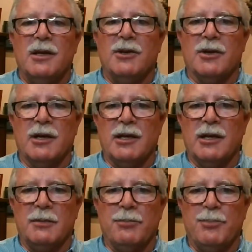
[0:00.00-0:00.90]
You're going to
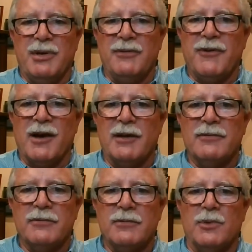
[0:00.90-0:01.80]
get
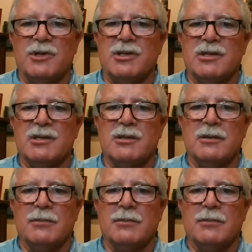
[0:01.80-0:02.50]
B5, which is